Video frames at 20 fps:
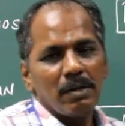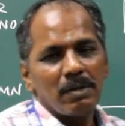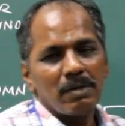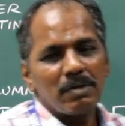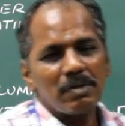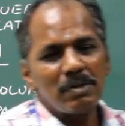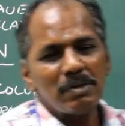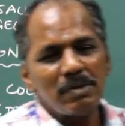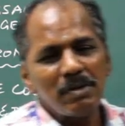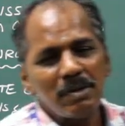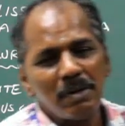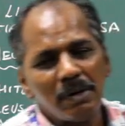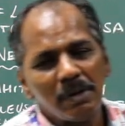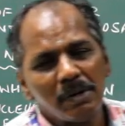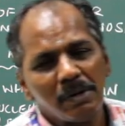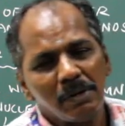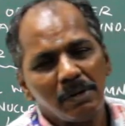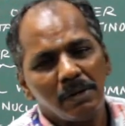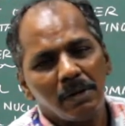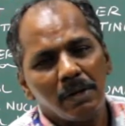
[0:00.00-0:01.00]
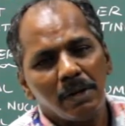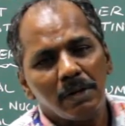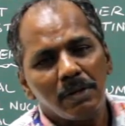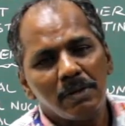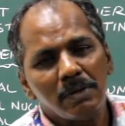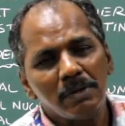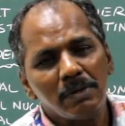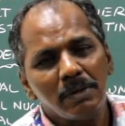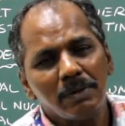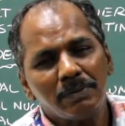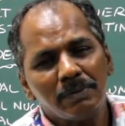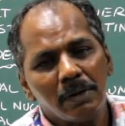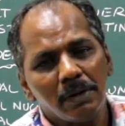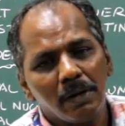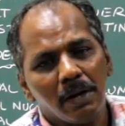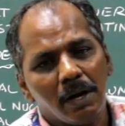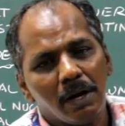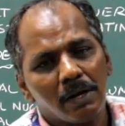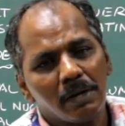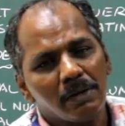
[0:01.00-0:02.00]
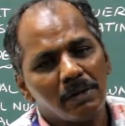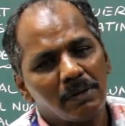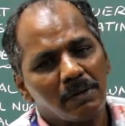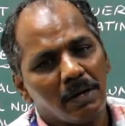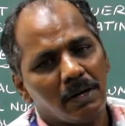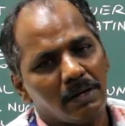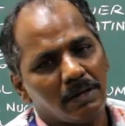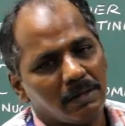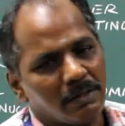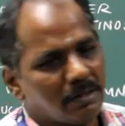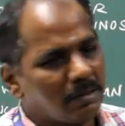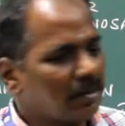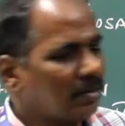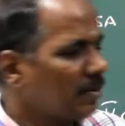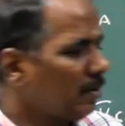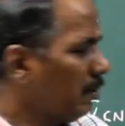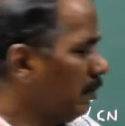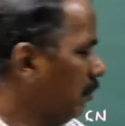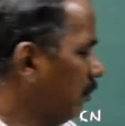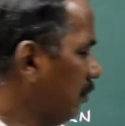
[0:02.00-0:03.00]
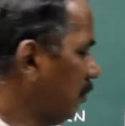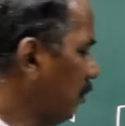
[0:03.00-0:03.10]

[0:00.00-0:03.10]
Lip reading: pseudo unipolar neurons.